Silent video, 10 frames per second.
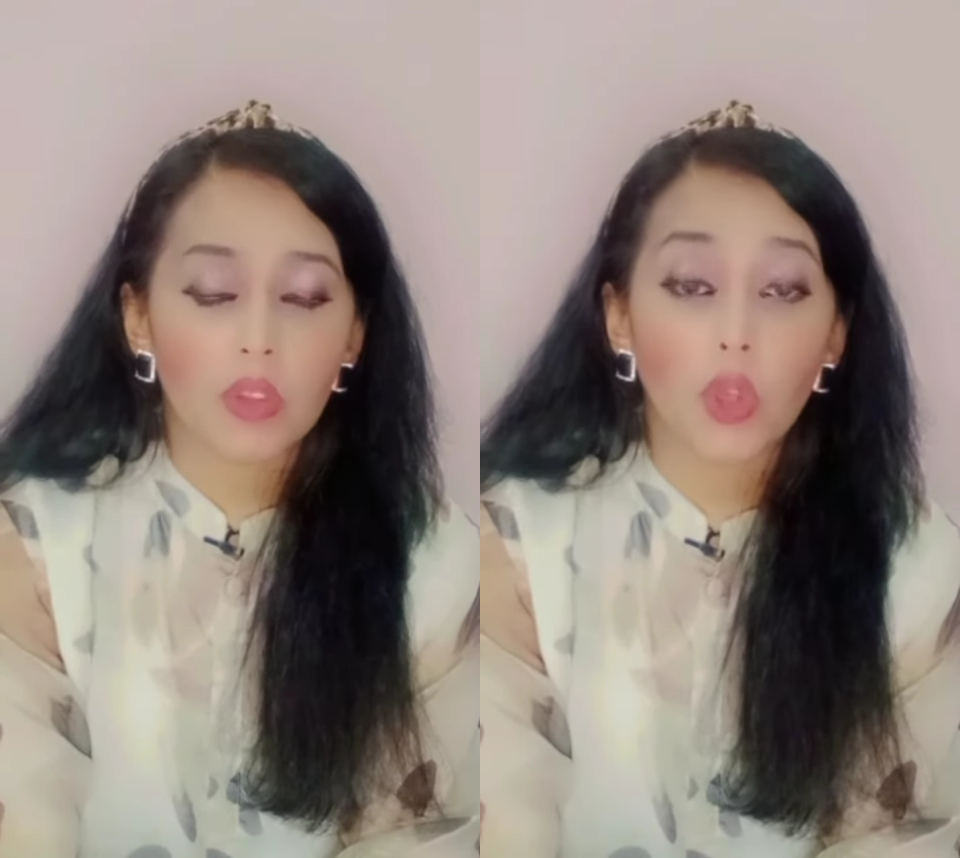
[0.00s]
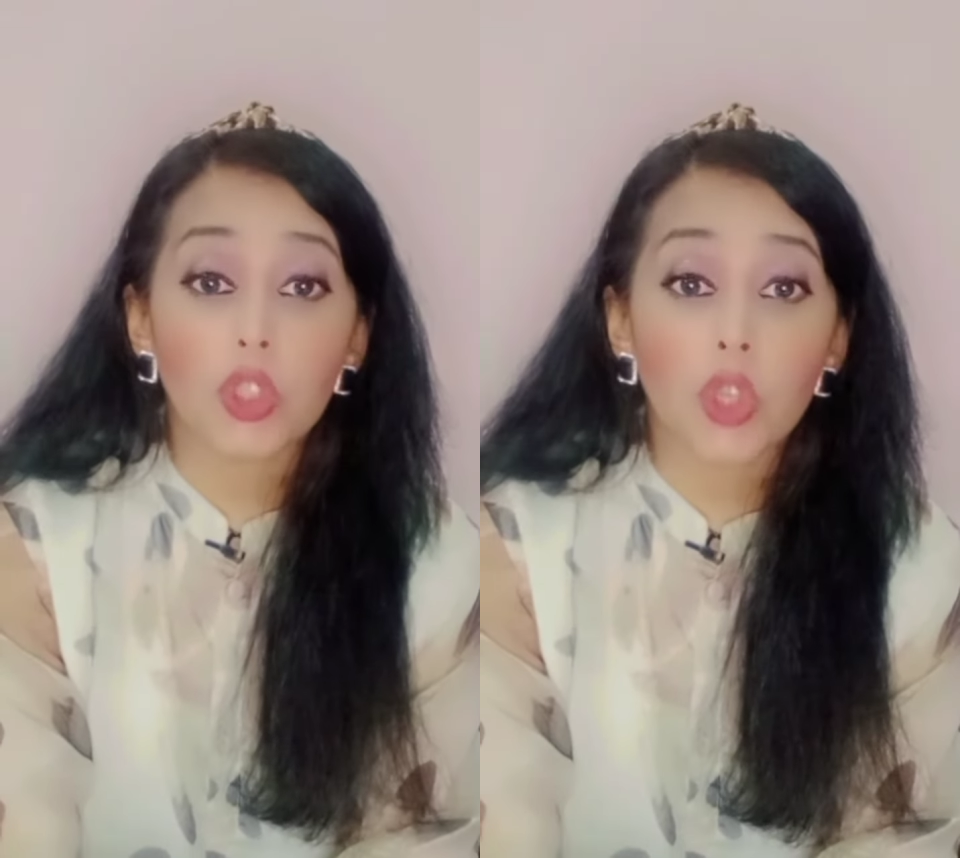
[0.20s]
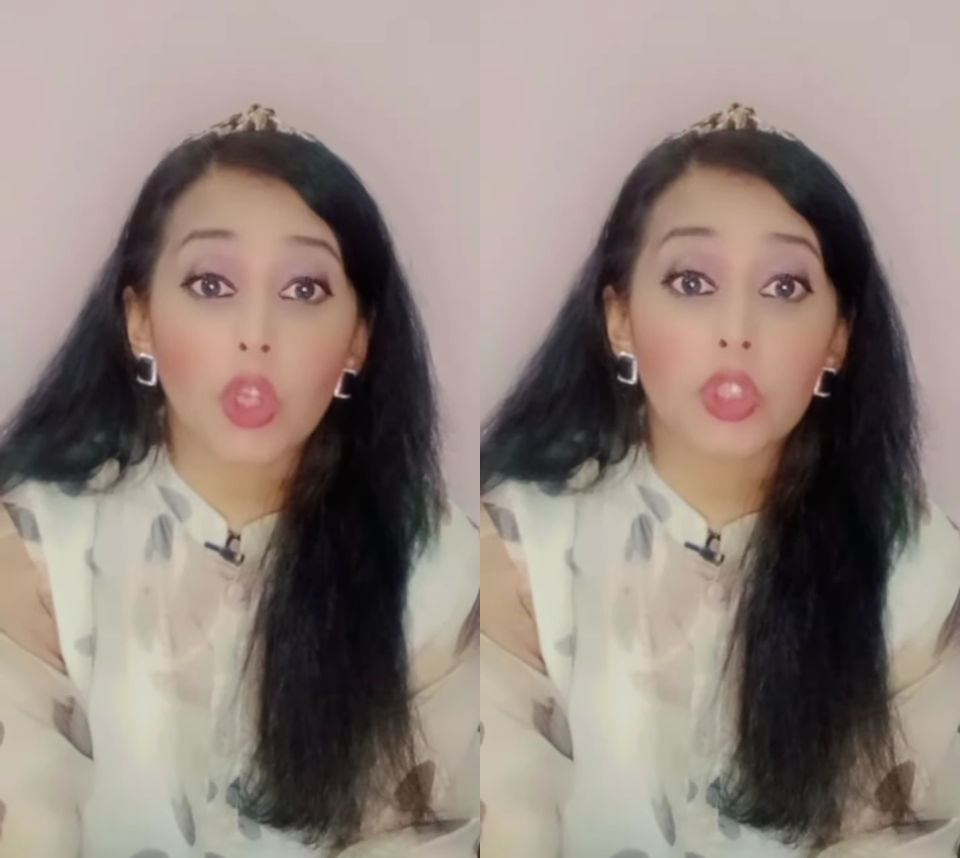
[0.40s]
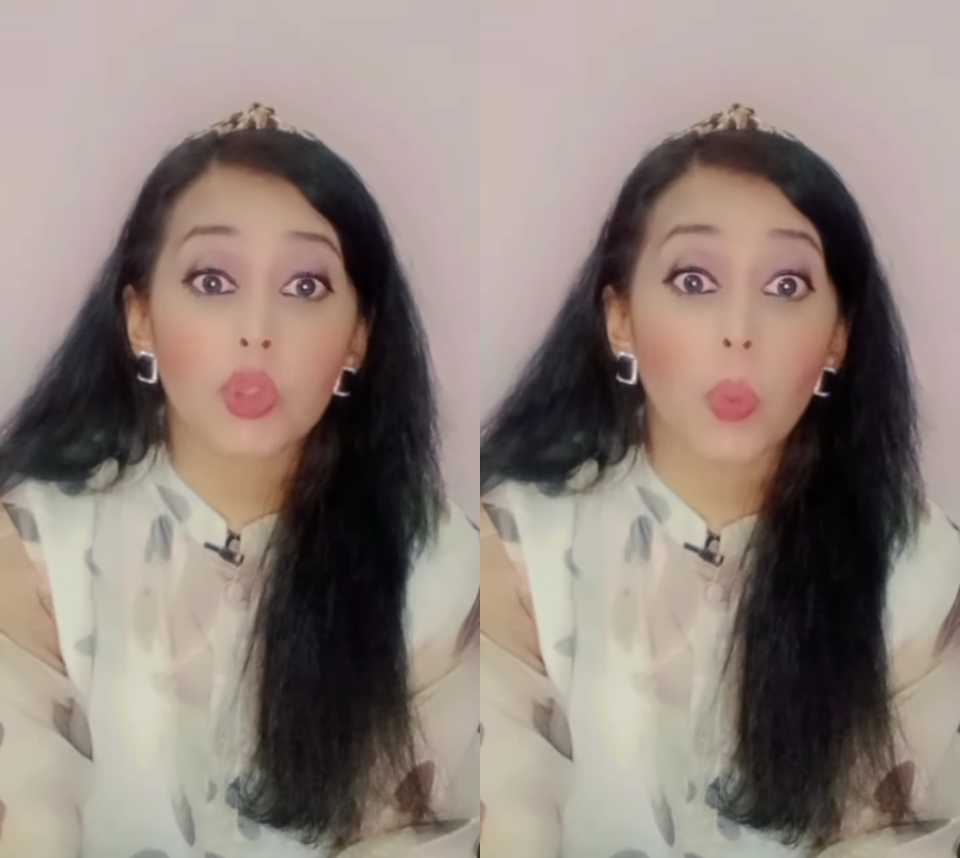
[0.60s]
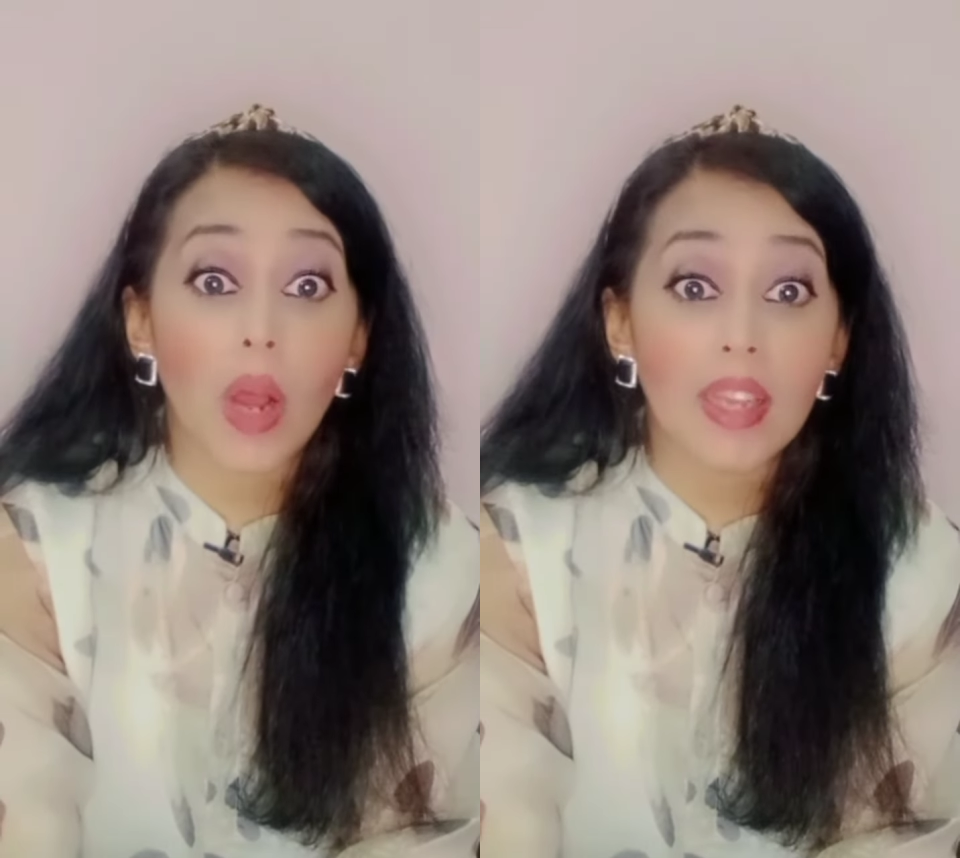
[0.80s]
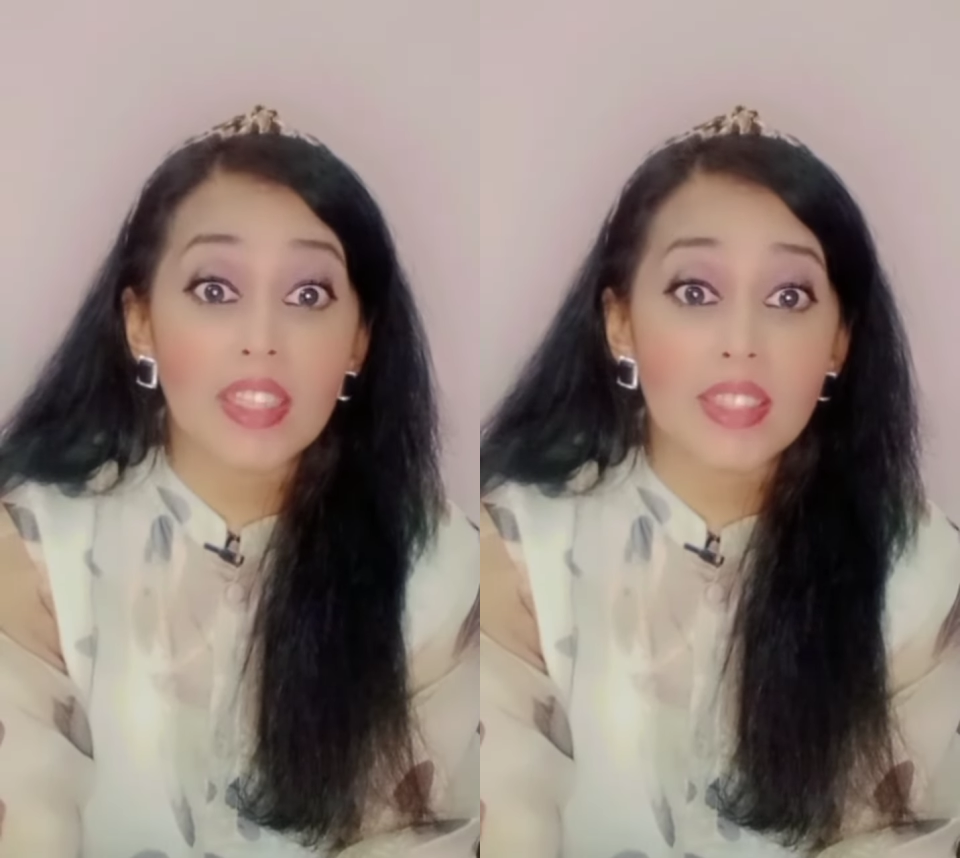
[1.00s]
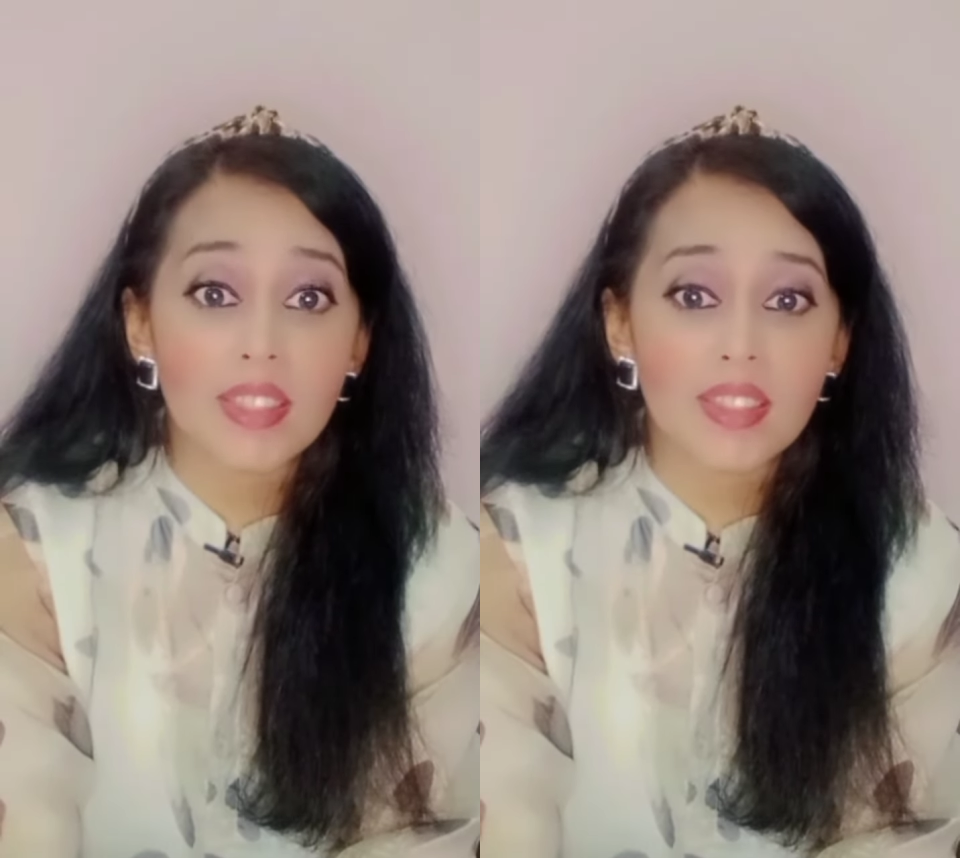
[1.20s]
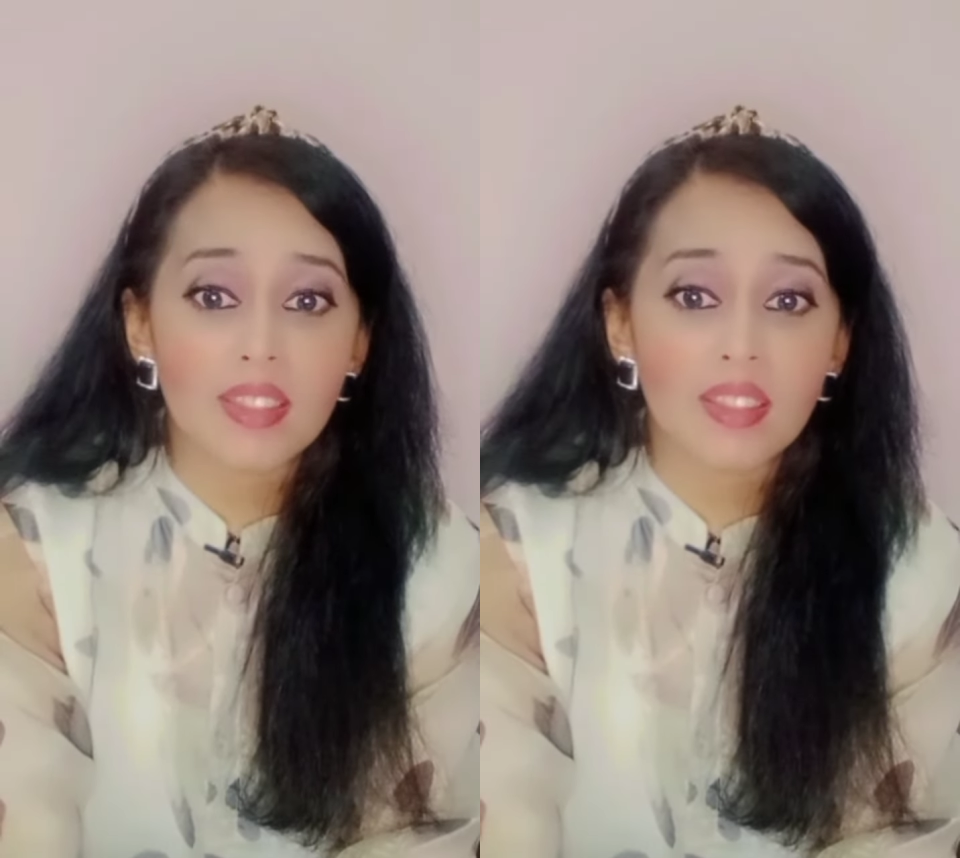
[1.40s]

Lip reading: nor talk too wise.